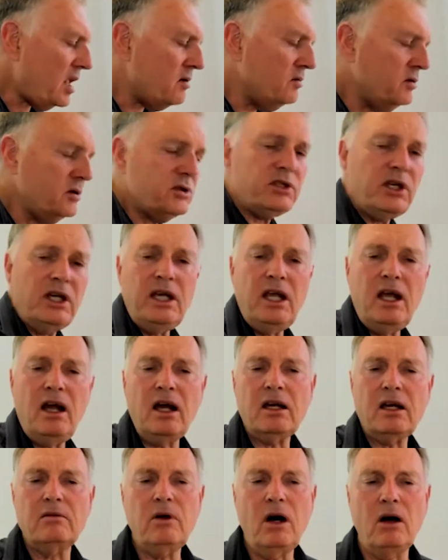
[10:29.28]
we'll see how
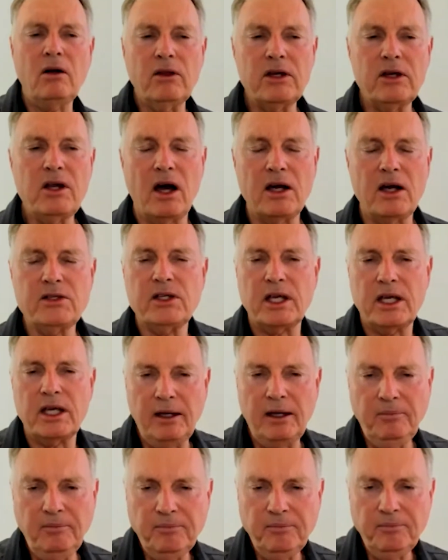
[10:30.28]
I could roll the dice
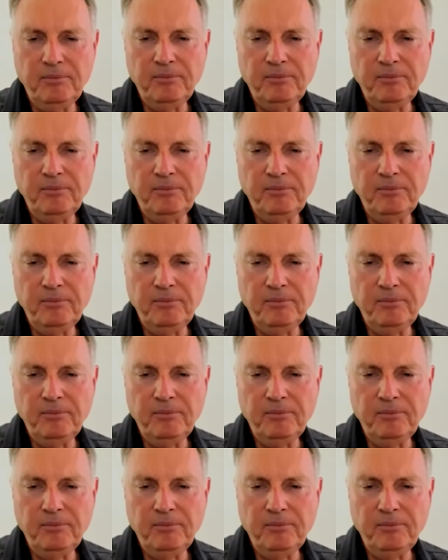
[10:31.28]
again